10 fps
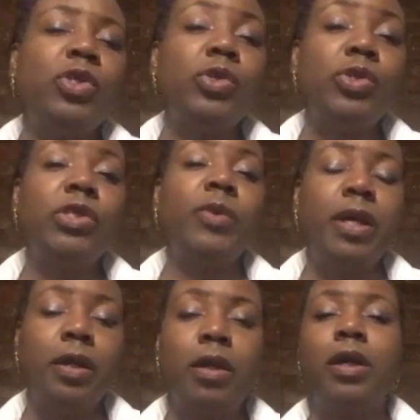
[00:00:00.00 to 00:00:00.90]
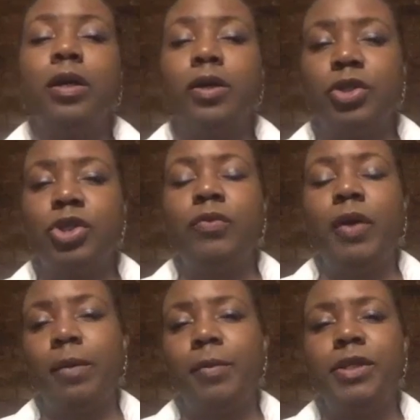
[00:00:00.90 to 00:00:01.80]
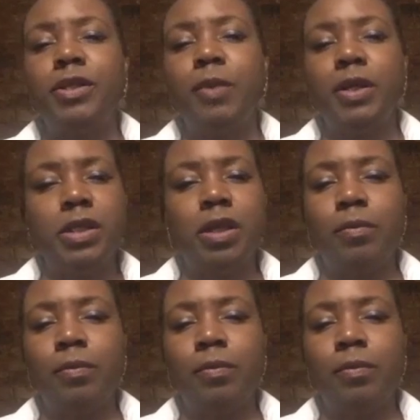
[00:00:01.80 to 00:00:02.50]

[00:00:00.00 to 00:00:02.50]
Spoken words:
sweet, she recommends mixing it.